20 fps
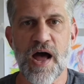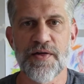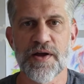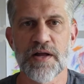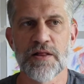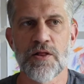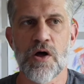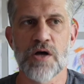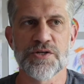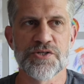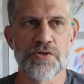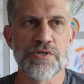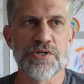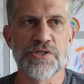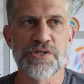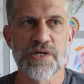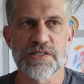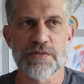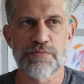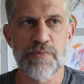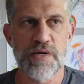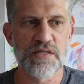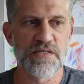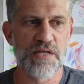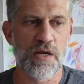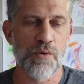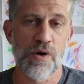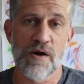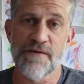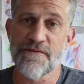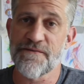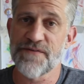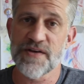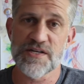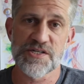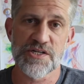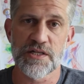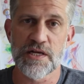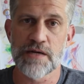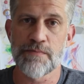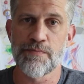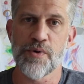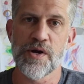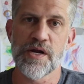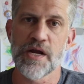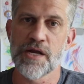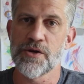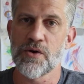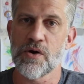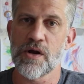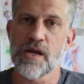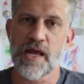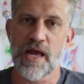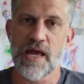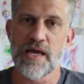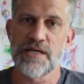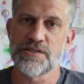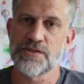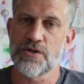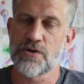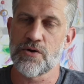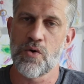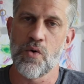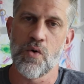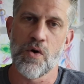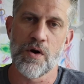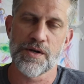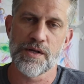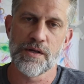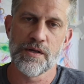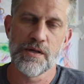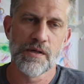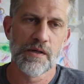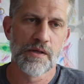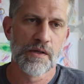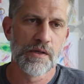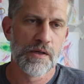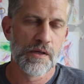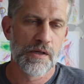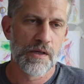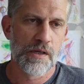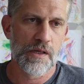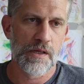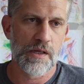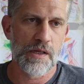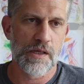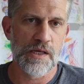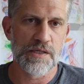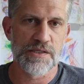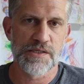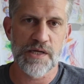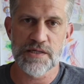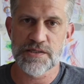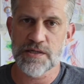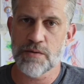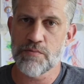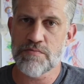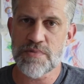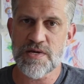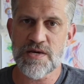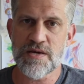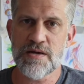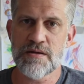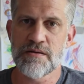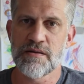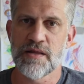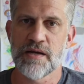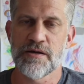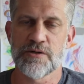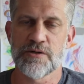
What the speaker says: a lawsuit just means that we're officially bringing your case to court. It doesn't mean that a